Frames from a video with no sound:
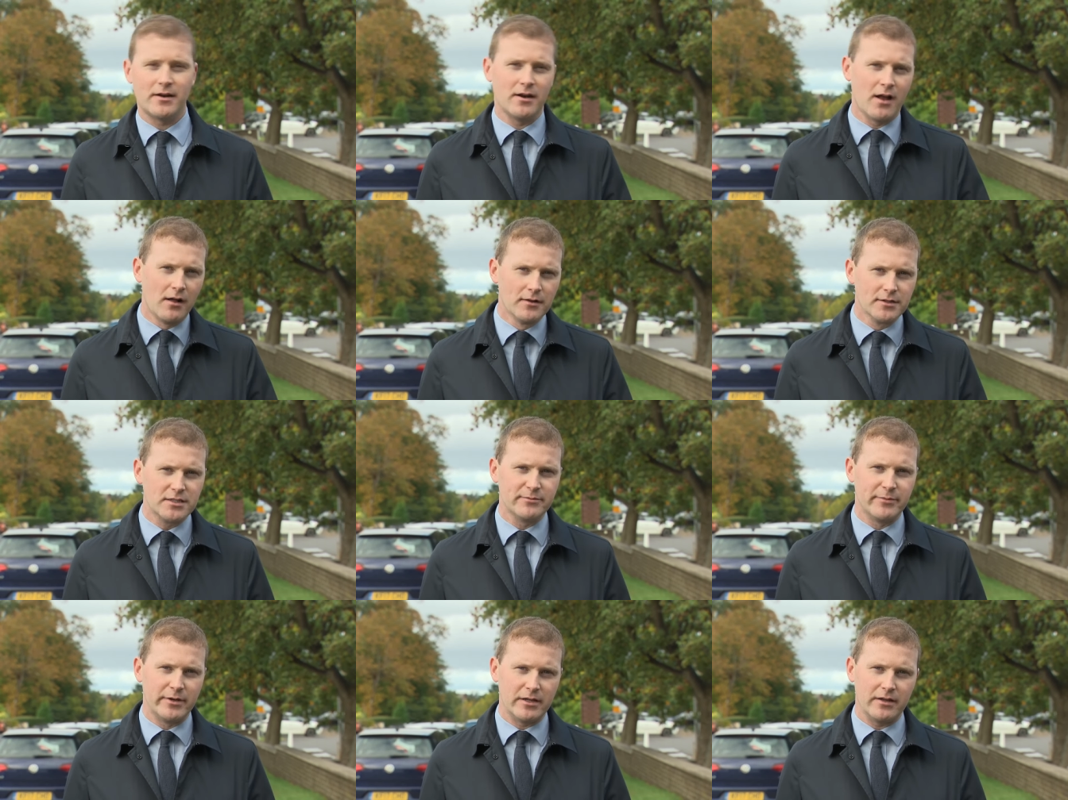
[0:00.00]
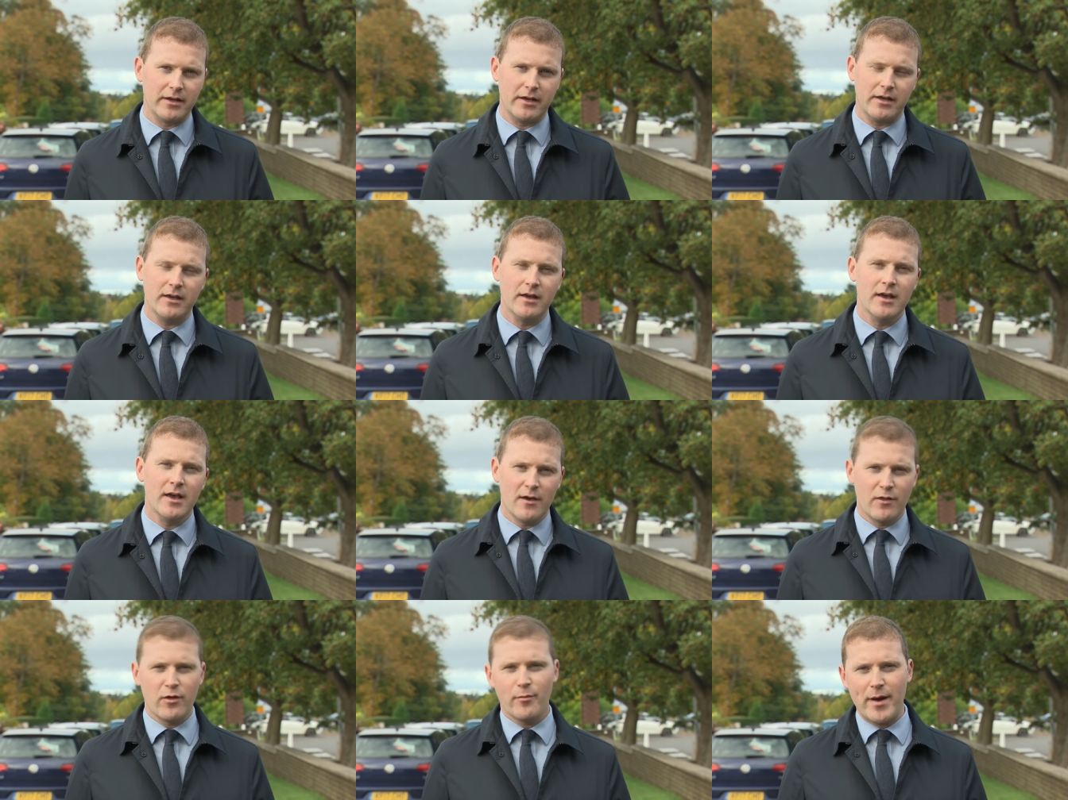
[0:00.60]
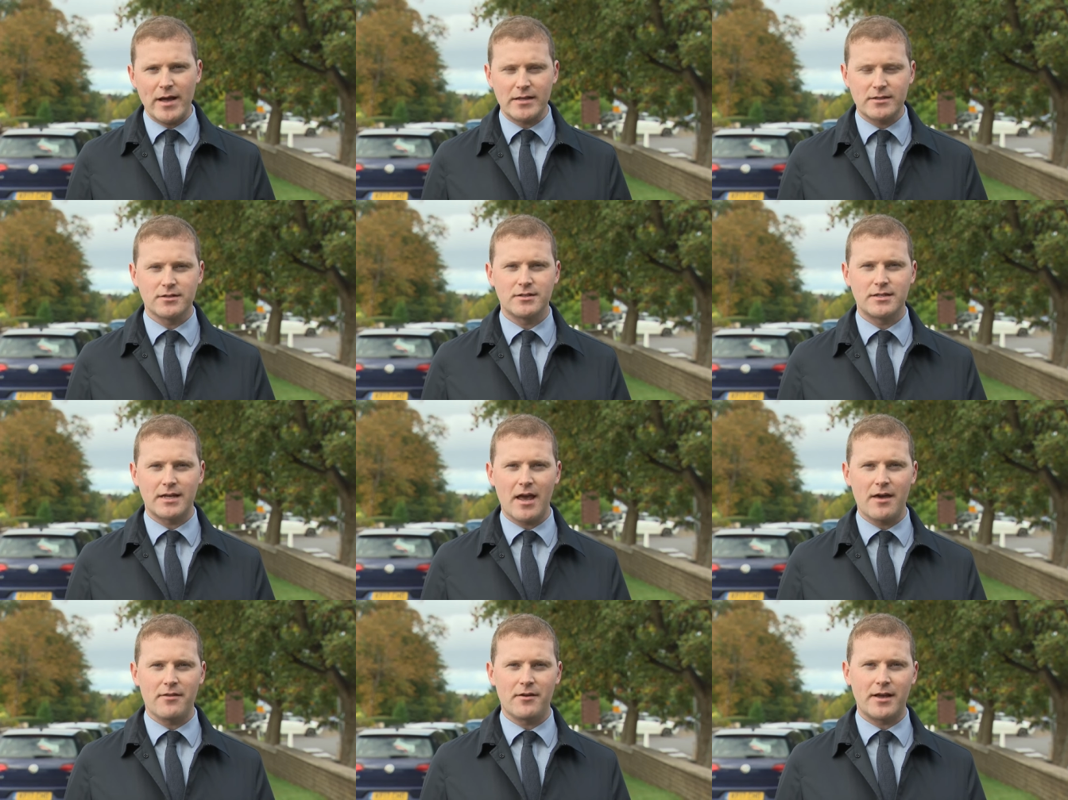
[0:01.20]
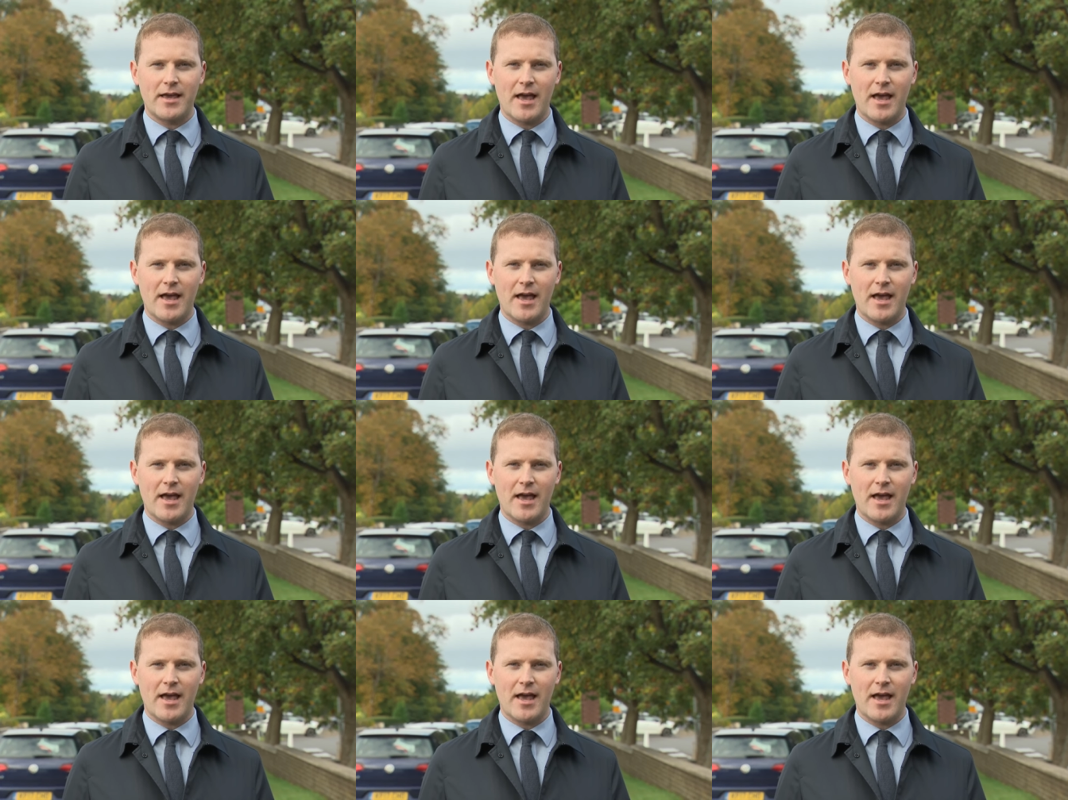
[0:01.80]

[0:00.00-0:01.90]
And ultimately, the Better Together